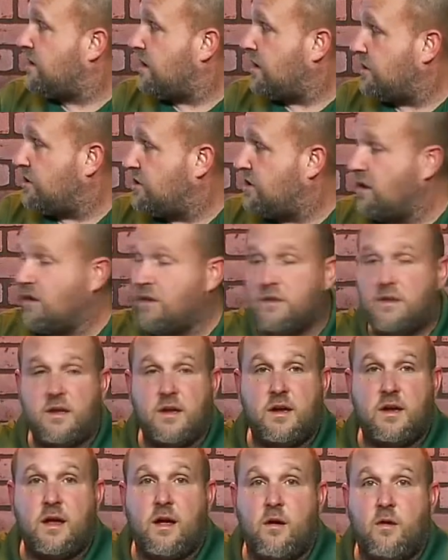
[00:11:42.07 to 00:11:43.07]
and sharing the
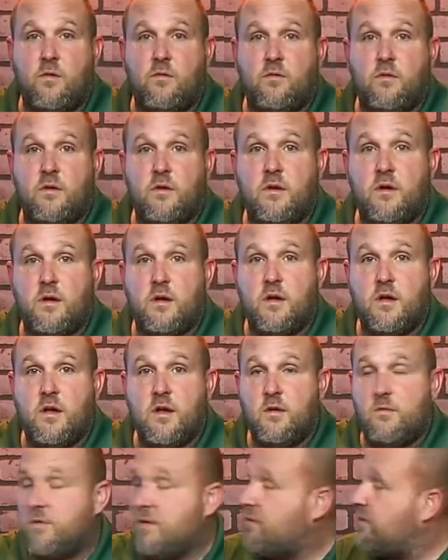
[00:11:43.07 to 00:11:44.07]
account,
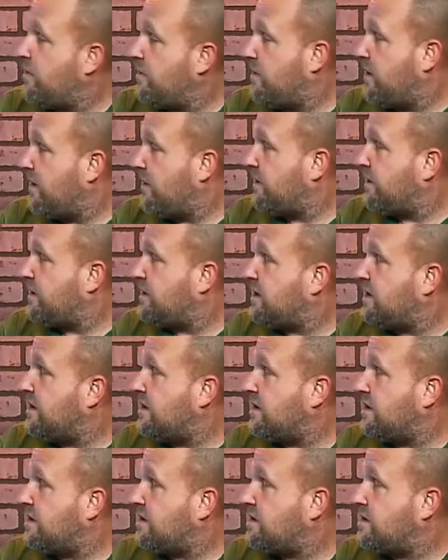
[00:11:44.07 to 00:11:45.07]
we wouldn't be able to see
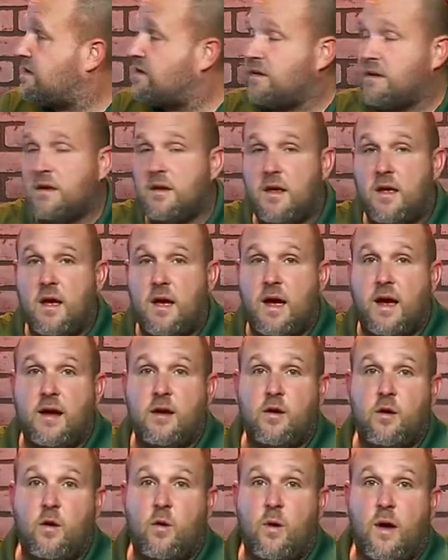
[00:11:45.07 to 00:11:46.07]
this. I
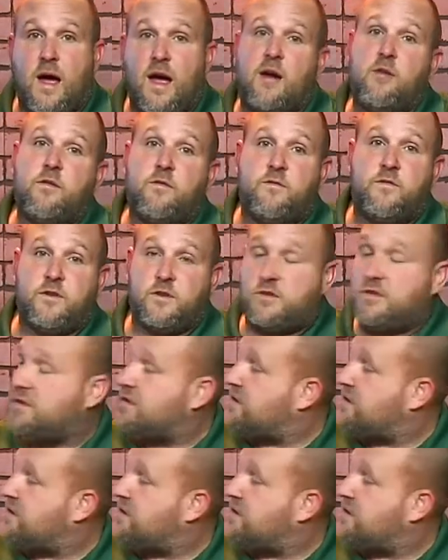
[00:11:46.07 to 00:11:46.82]
know I would fish this